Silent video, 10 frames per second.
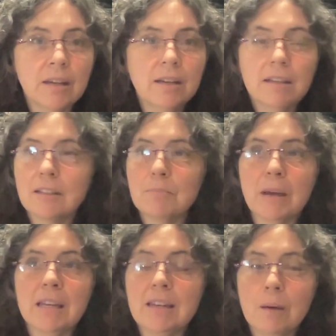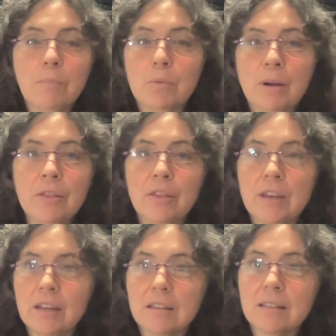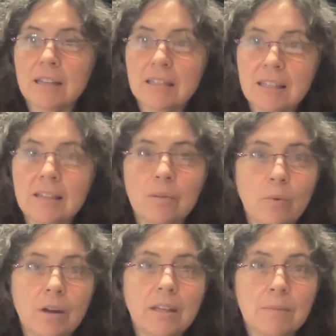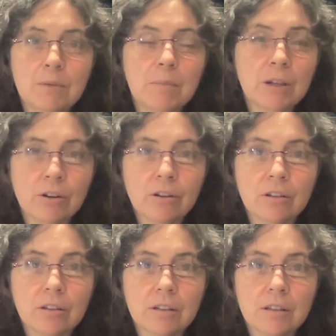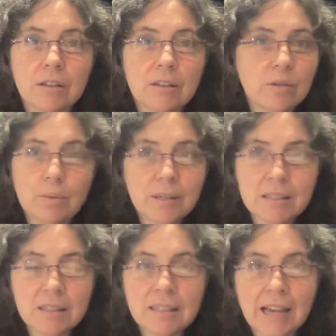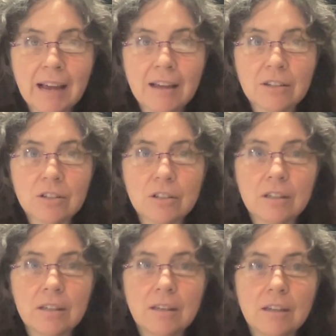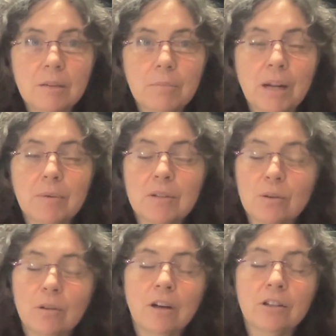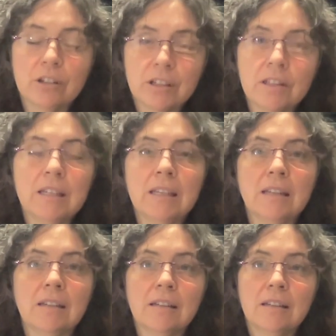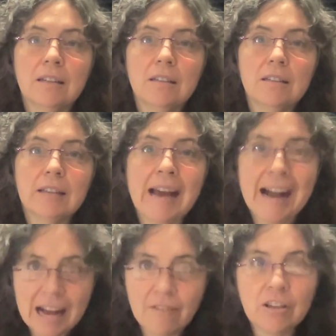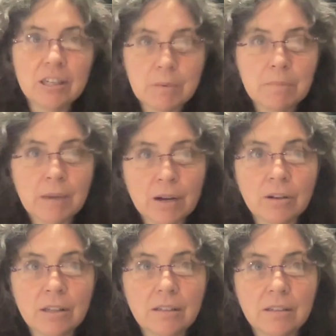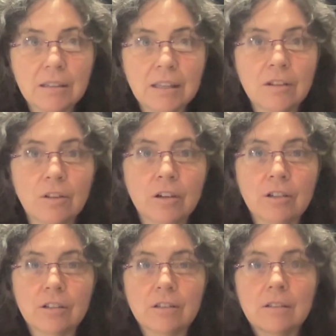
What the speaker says: Because my number one thing is I didn't want him to be hurt. So I wasn't detached, but I was no longer clinging to having to be married any longer.